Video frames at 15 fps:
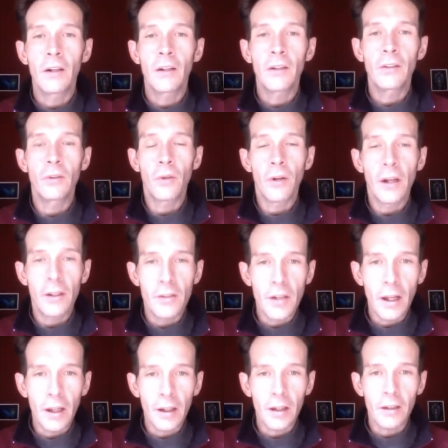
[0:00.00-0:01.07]
your
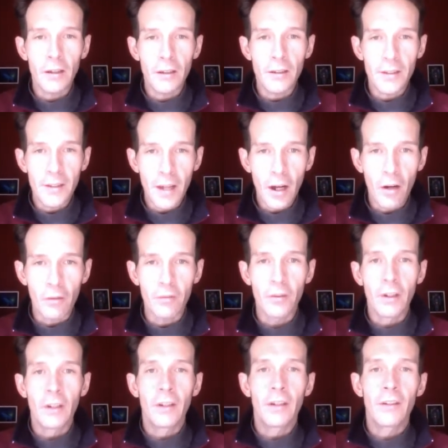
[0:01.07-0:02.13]
angelic self.
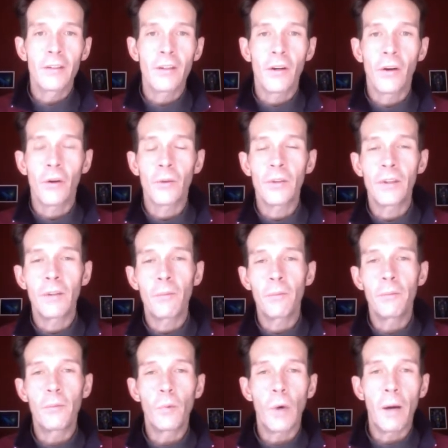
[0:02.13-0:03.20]
So
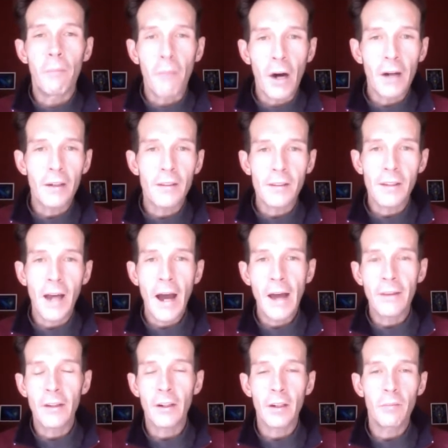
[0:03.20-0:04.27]
amongst
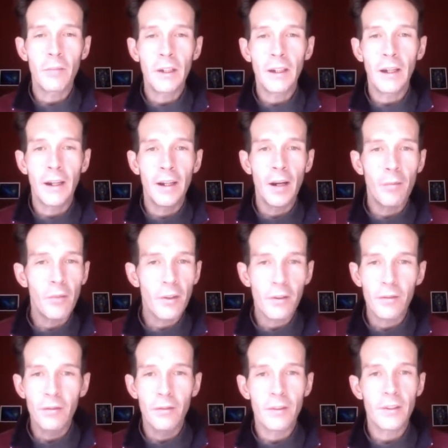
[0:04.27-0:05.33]
that, there can be a
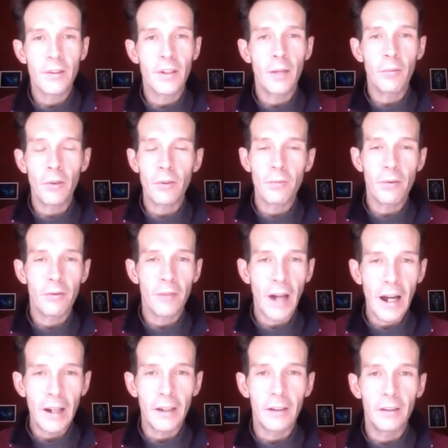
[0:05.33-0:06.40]
number of symbols
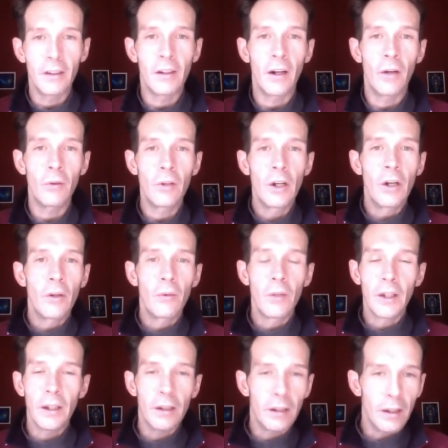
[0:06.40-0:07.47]
provided. You know, we
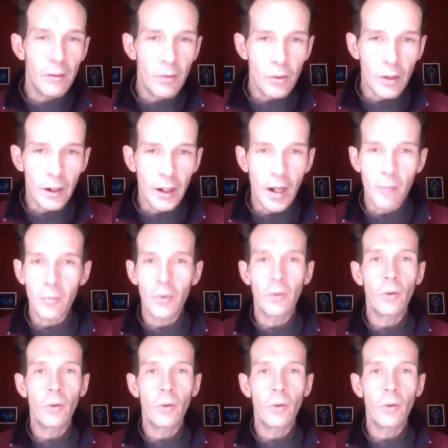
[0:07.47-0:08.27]
can give you a couple